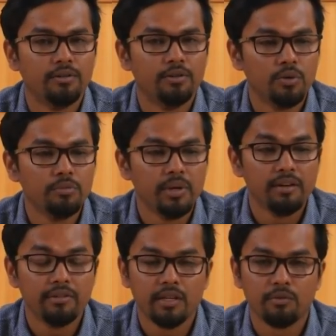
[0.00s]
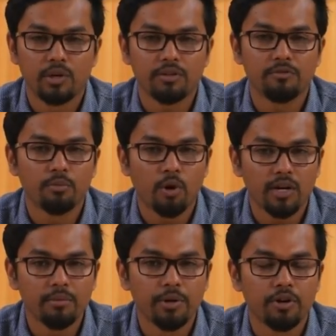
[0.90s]
do not believe in the waterfall
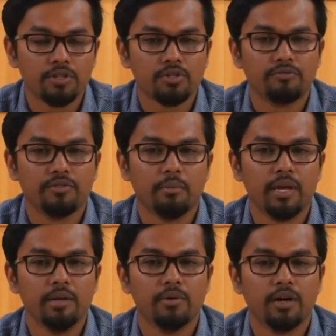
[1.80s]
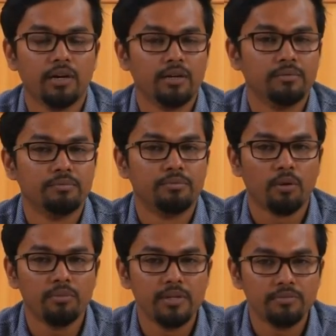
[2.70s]
model because of uh, many um,
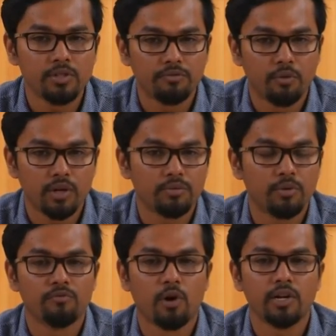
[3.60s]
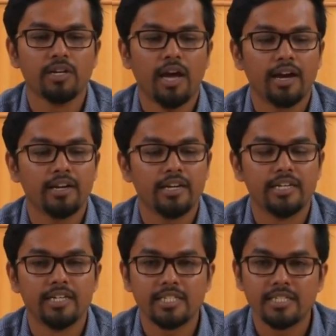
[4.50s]
problems of waterfall model and it
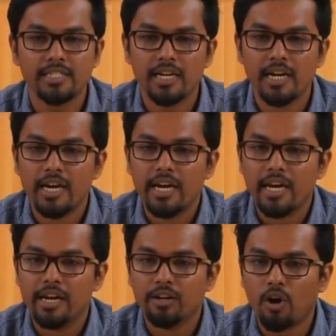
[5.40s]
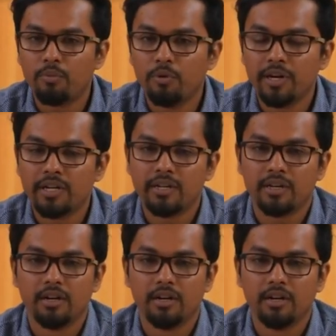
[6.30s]
does not incorporate